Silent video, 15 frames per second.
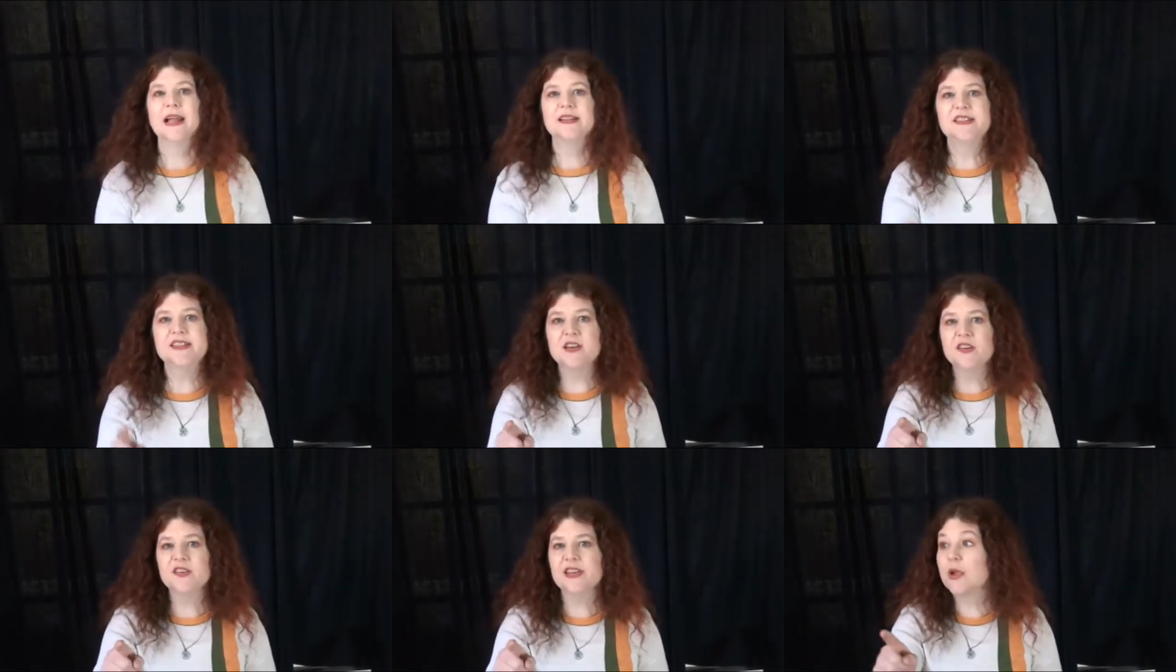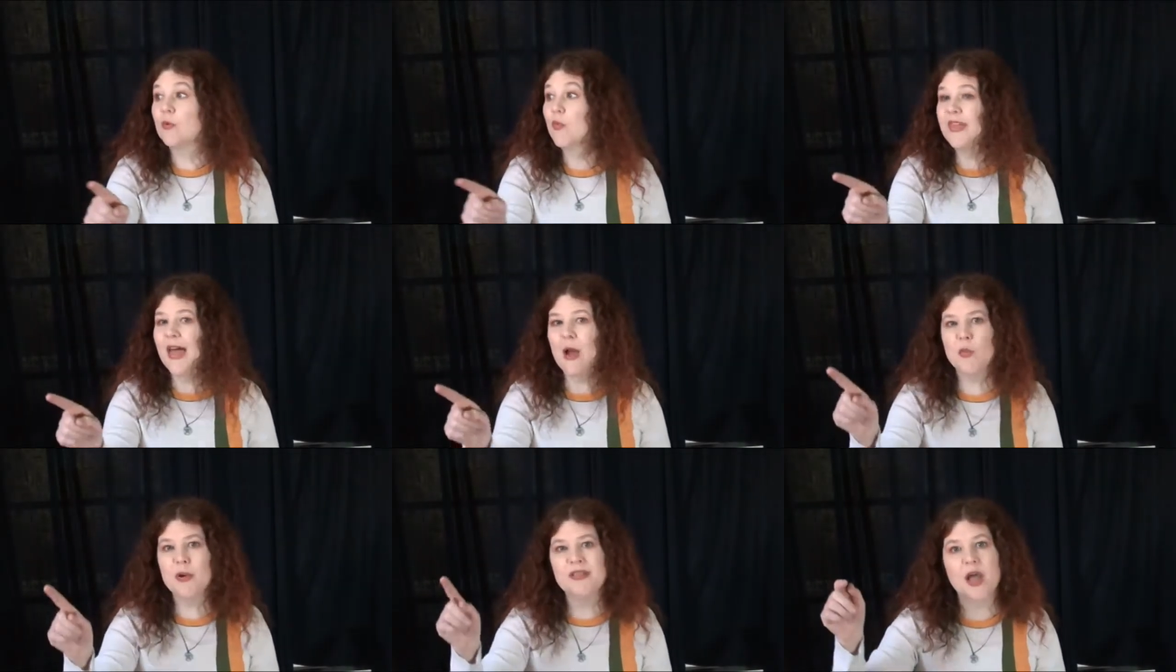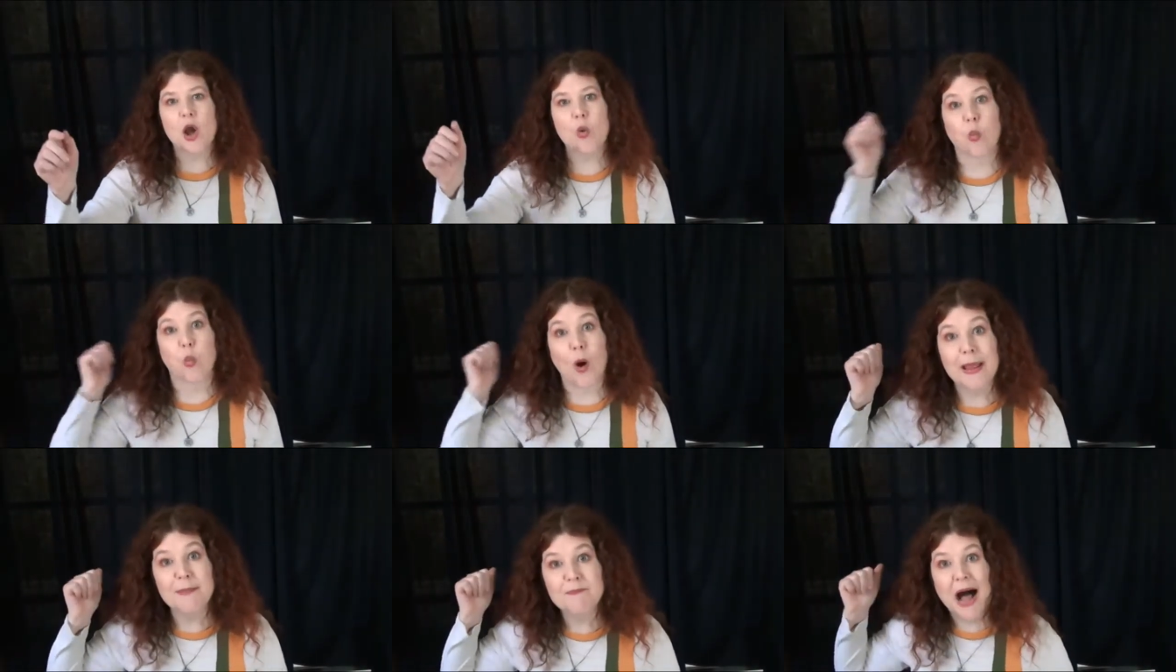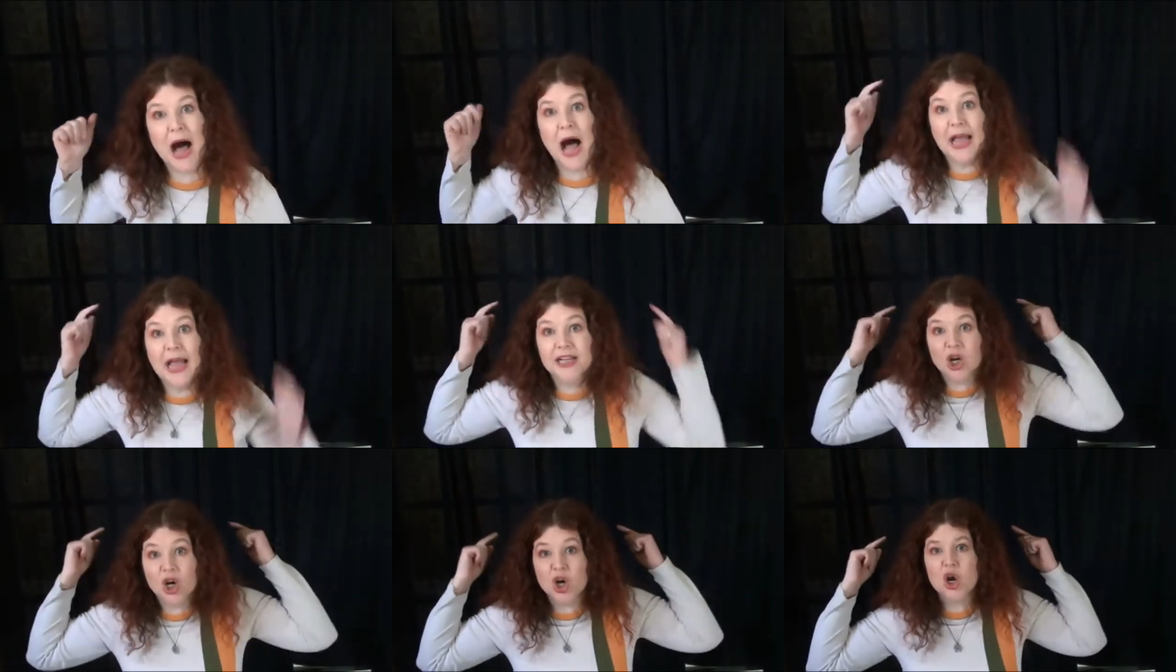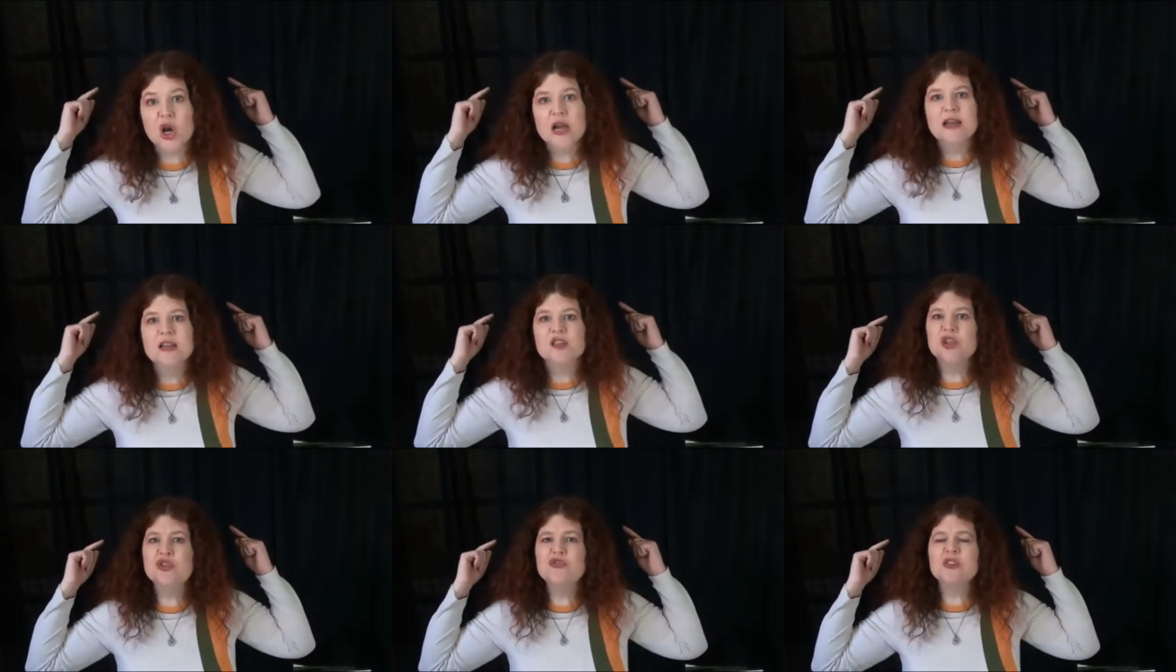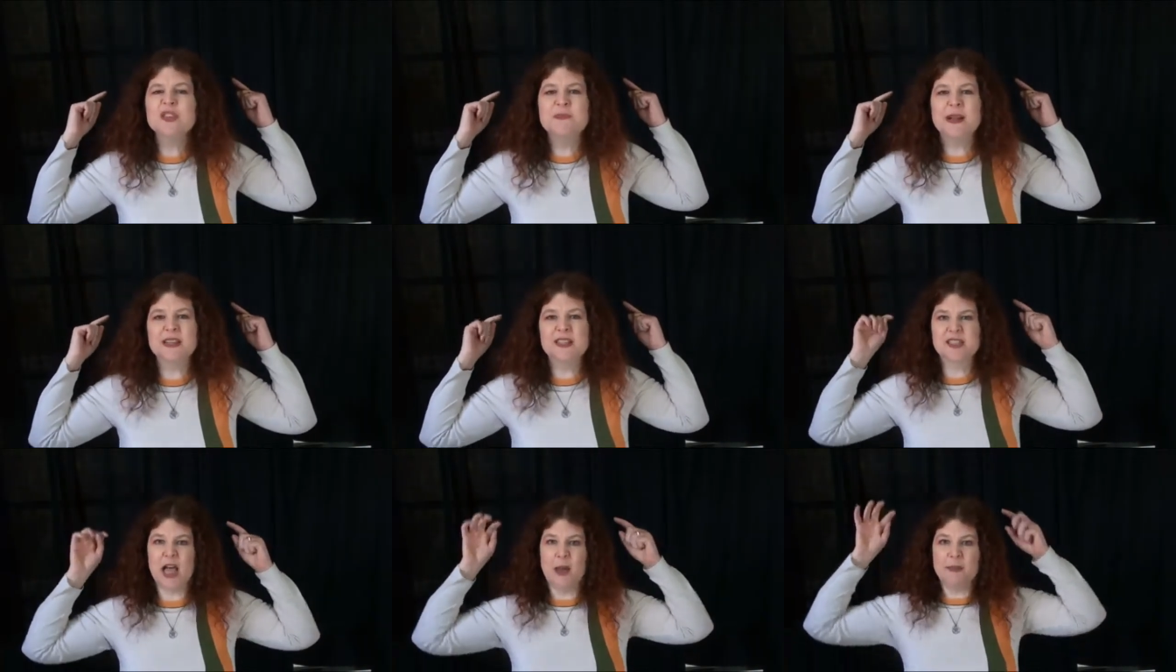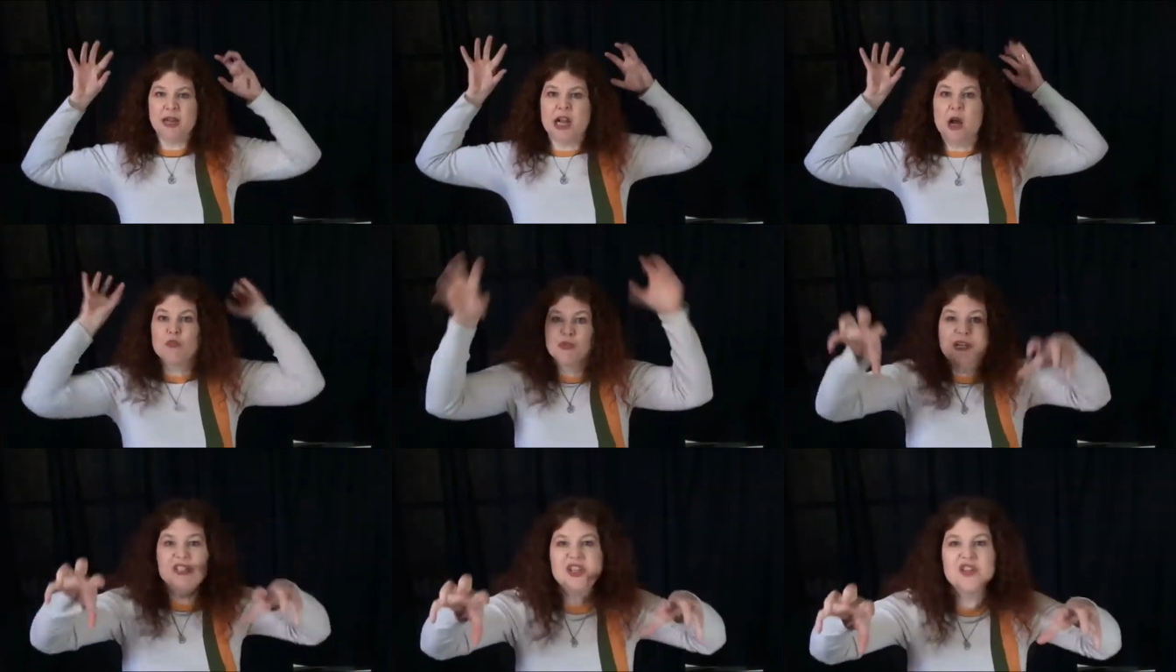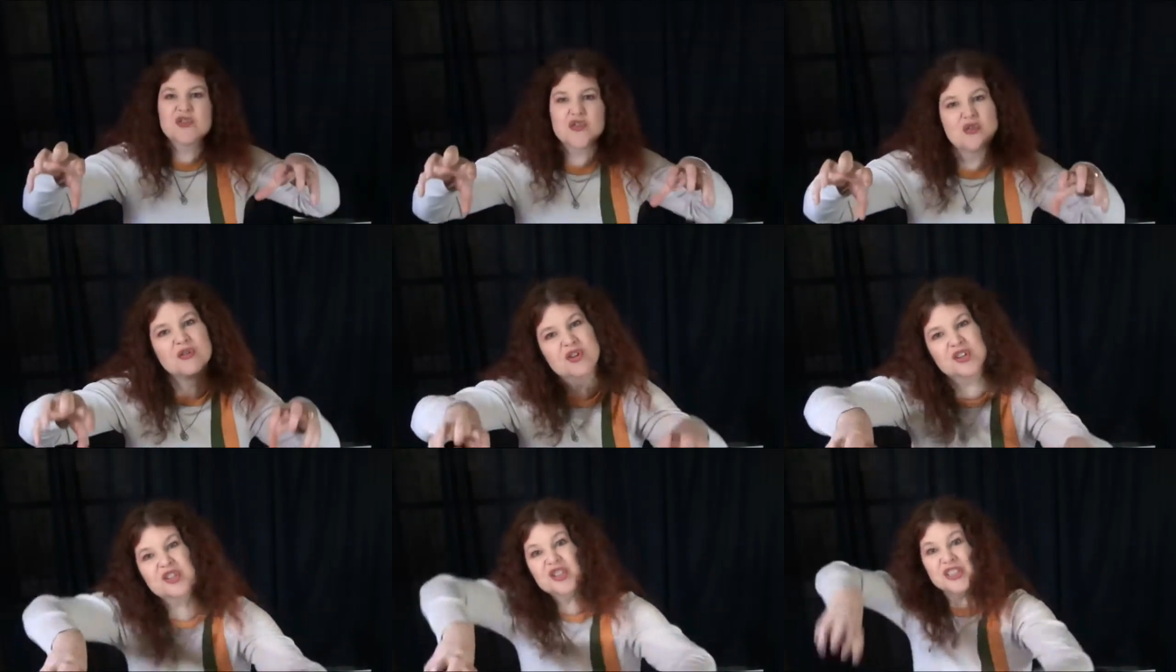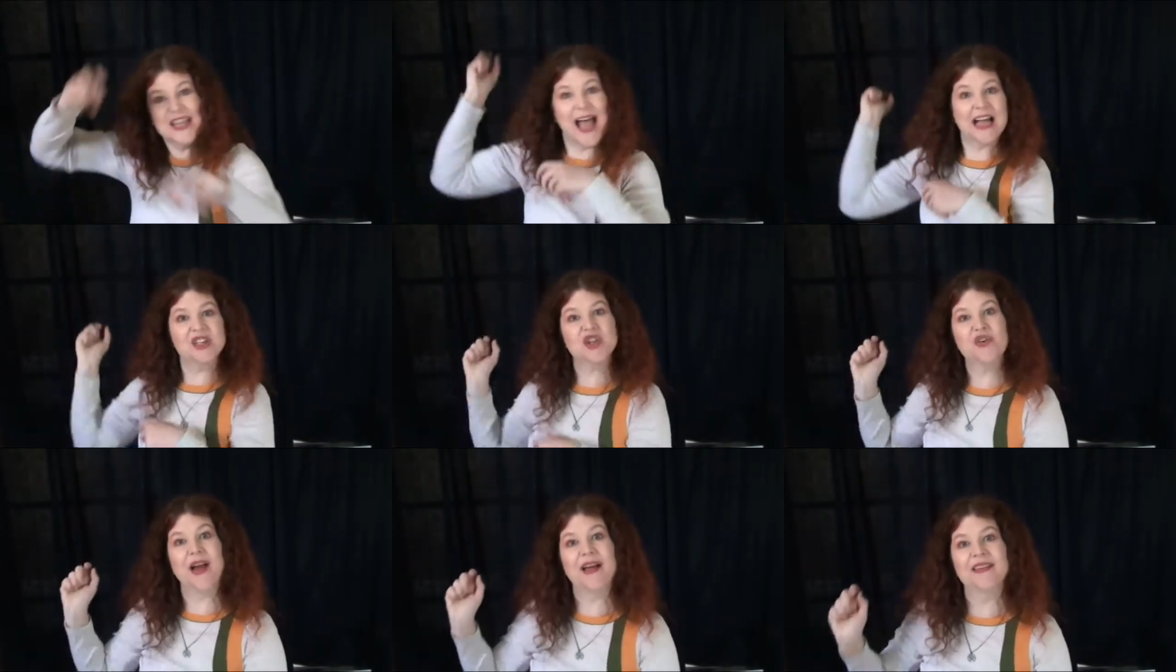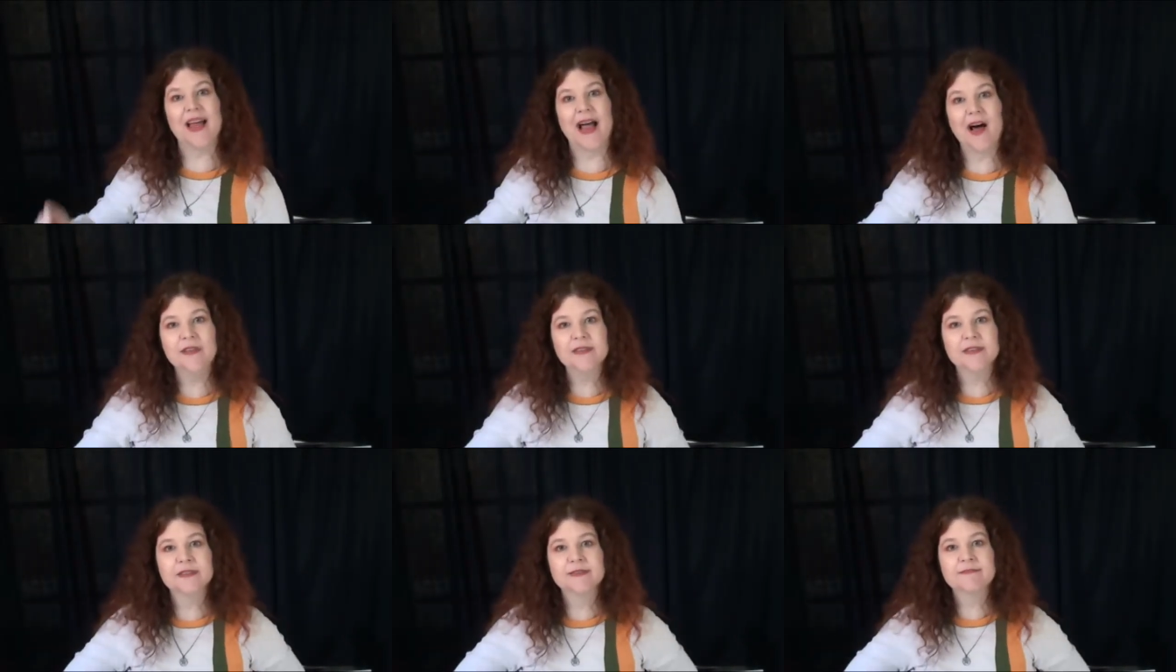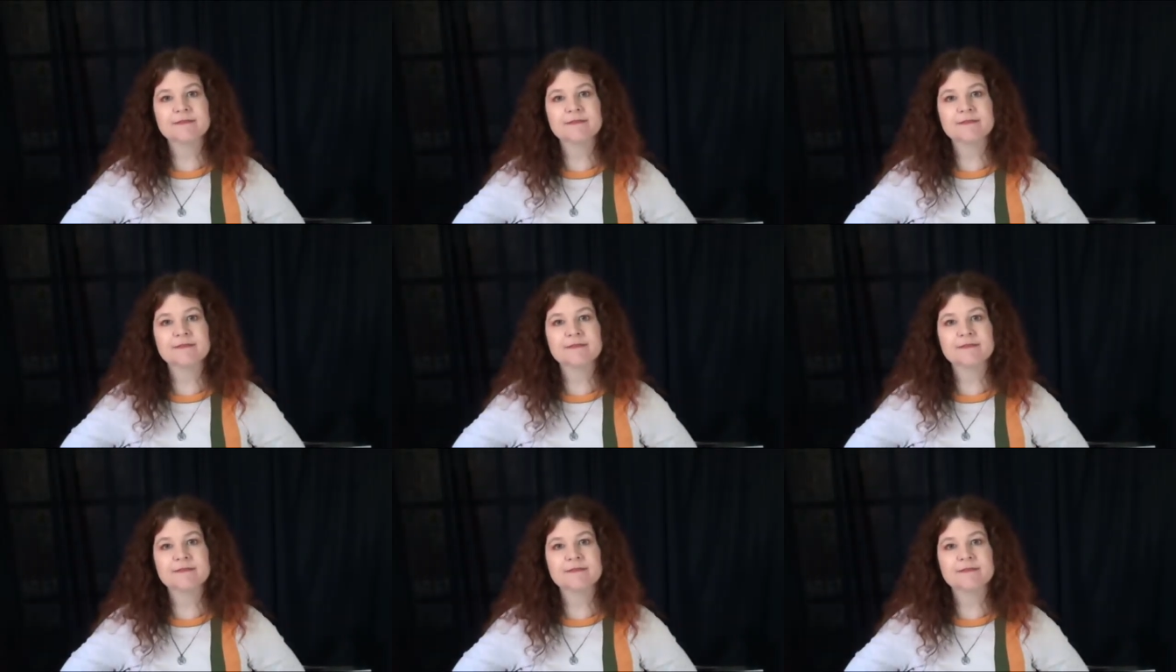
And seriously, with that window right behind her, didn't you expect a zombie to come reaching through and just snatch her ass out?